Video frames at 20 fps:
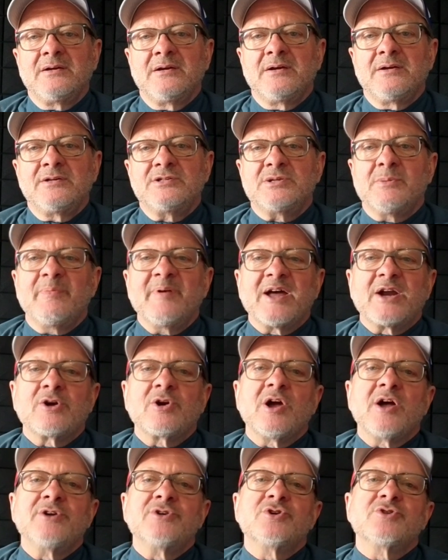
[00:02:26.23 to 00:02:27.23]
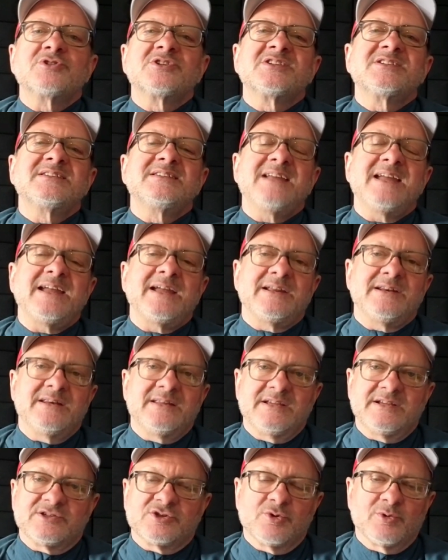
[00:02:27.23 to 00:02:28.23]
to better understand
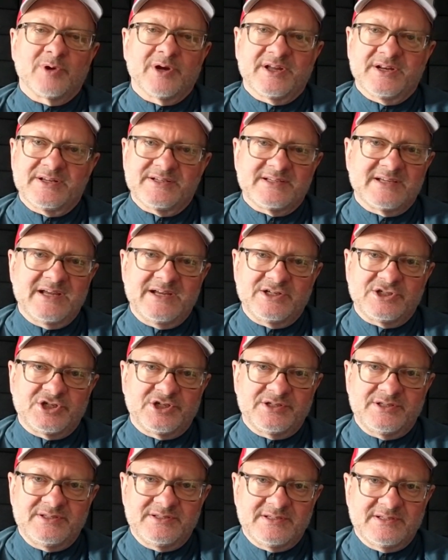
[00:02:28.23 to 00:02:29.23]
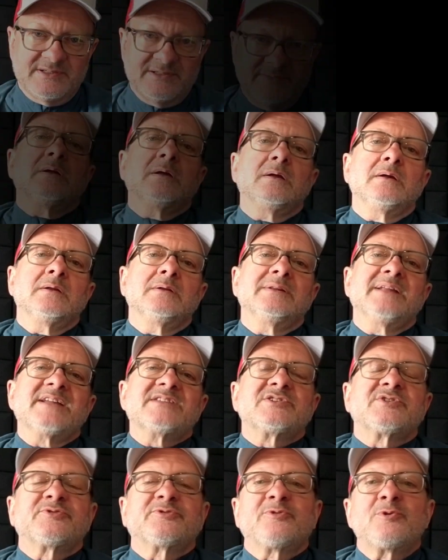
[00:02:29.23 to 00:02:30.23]
these organizations.
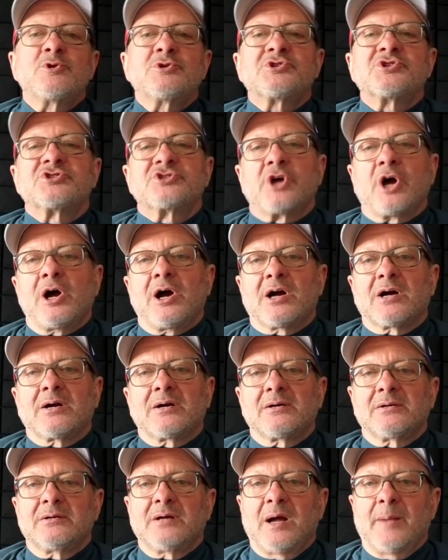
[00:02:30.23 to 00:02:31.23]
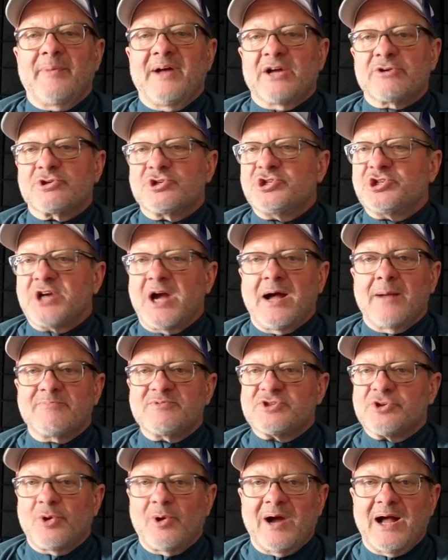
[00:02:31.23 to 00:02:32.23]
Let's first talk about
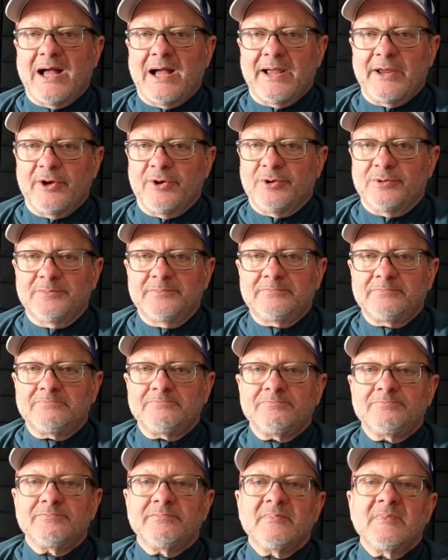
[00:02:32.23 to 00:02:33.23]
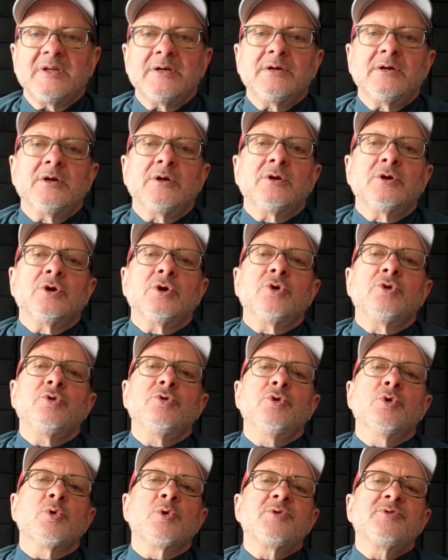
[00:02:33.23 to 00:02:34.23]
JobsOhio.
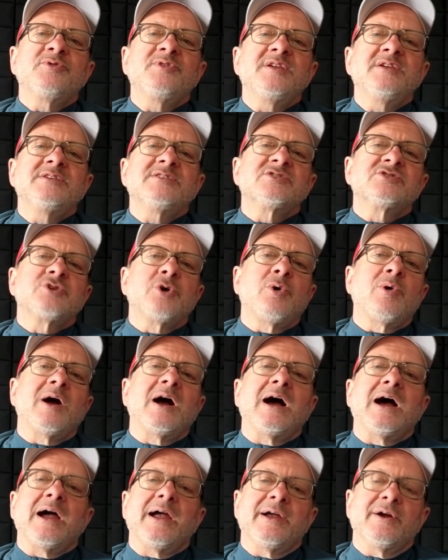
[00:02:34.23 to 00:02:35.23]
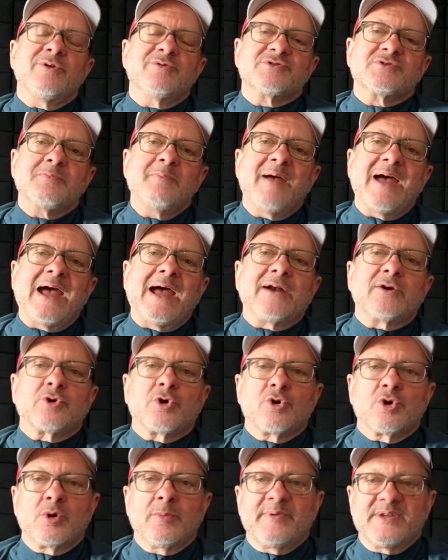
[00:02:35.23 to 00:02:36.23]
Northeast Ohio's Matt
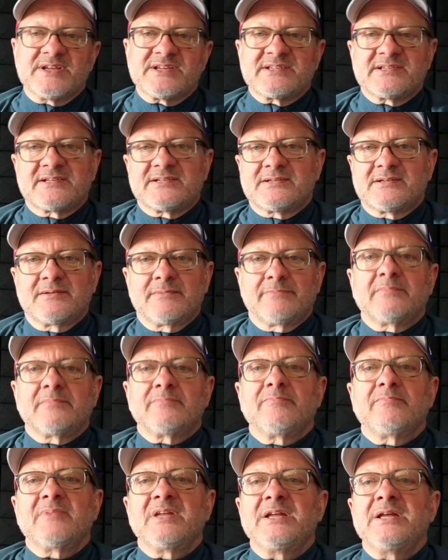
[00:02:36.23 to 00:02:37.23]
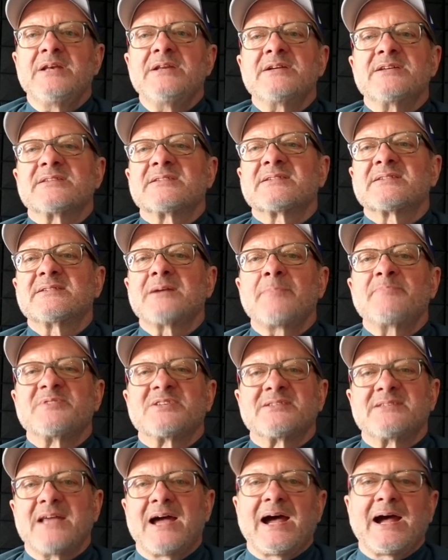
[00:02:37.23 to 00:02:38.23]
Urbas, in his
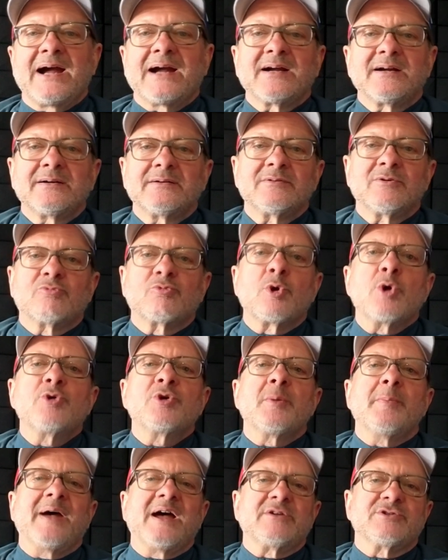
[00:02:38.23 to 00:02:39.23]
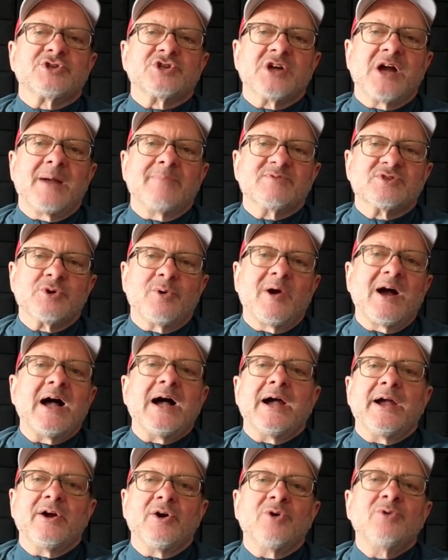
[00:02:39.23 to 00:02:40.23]
Substack, wrote about
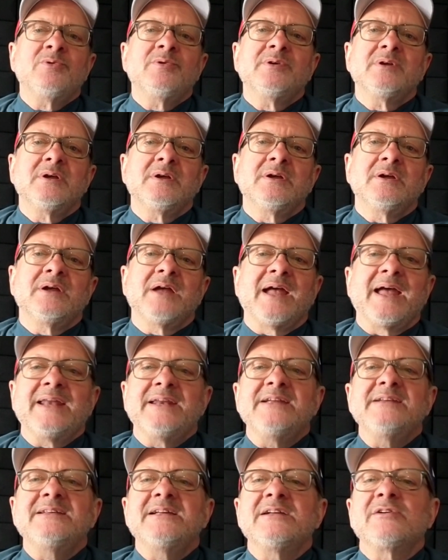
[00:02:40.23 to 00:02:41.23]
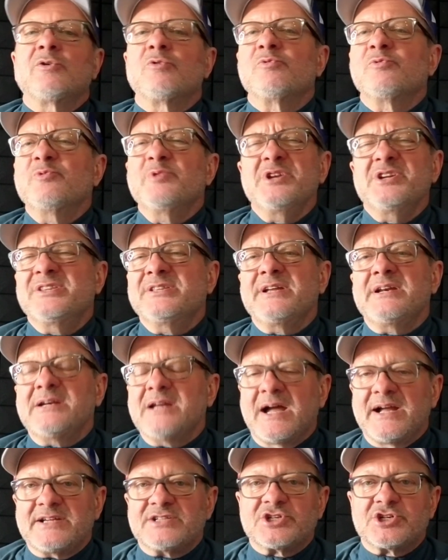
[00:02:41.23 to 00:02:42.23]
JobsOhio, and he did a really
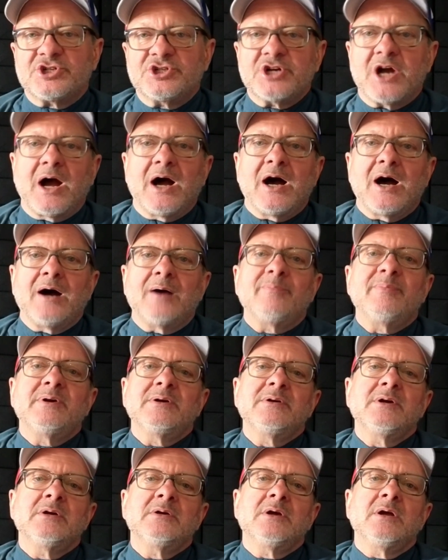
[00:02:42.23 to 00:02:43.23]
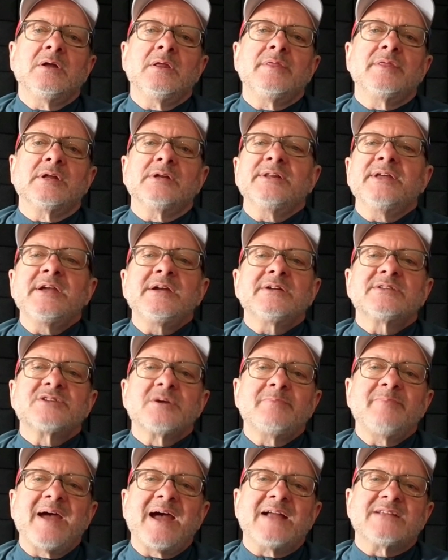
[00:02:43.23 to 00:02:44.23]
nice job. The link
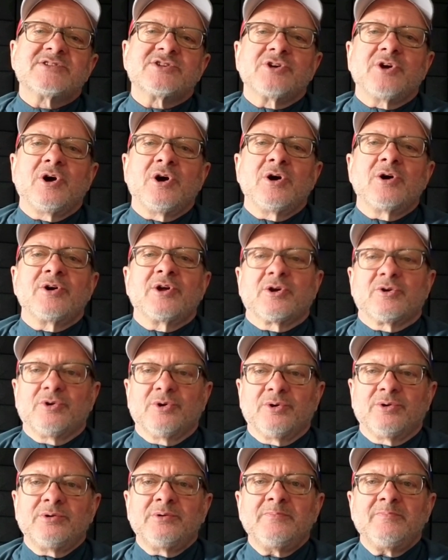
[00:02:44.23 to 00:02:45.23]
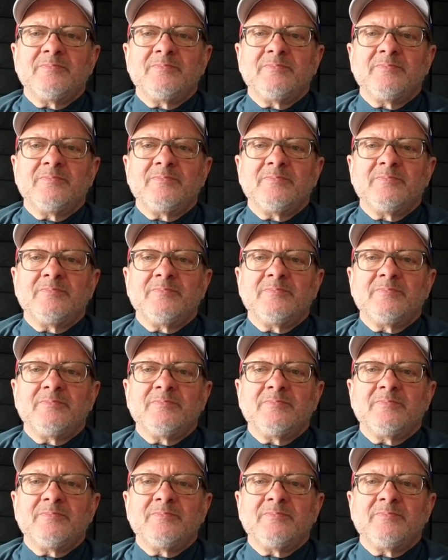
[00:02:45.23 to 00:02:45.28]
to Matt's article,